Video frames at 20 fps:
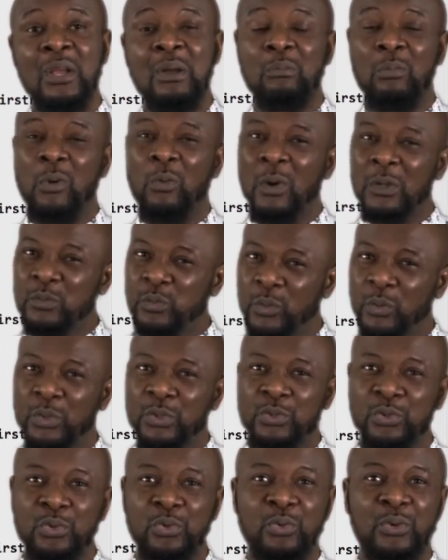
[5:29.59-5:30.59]
But what we want
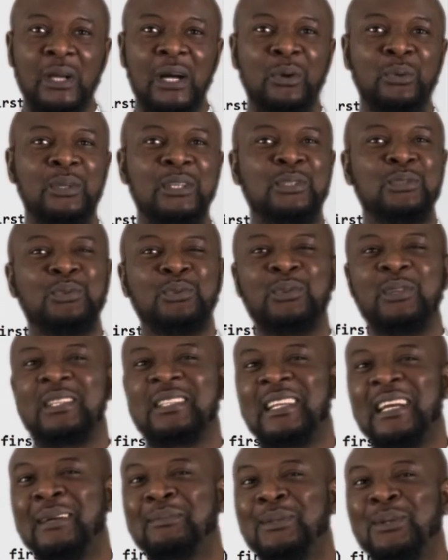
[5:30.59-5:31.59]
to do now is to
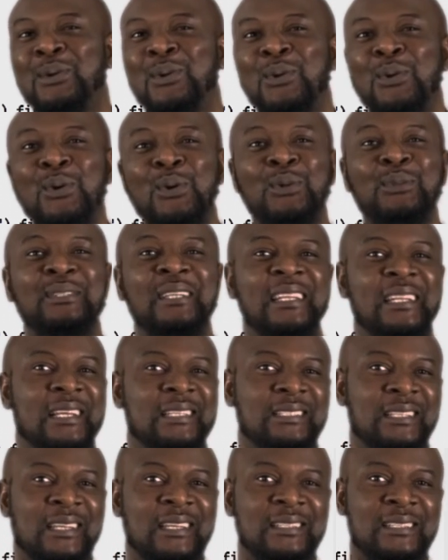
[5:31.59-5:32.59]
describe the whole data
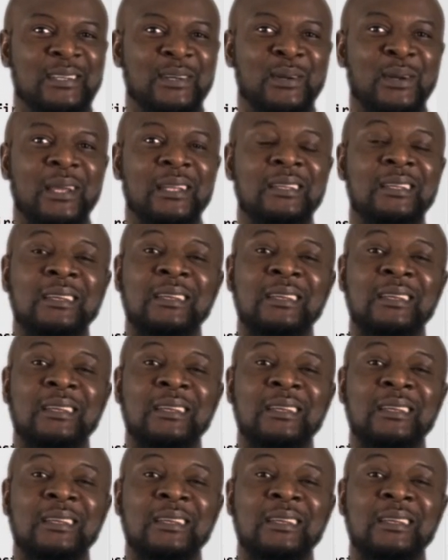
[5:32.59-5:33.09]
set. All right.